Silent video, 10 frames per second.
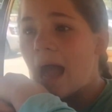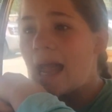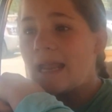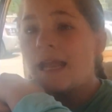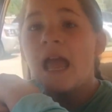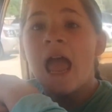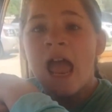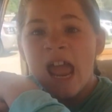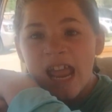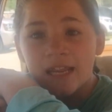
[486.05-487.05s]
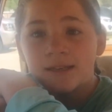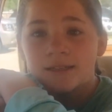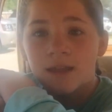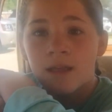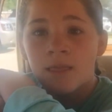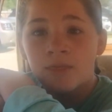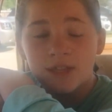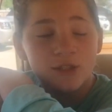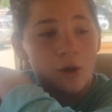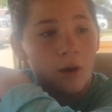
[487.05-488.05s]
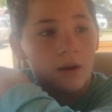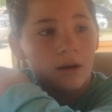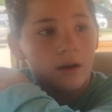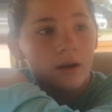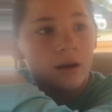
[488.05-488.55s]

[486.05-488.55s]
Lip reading: I hate this car.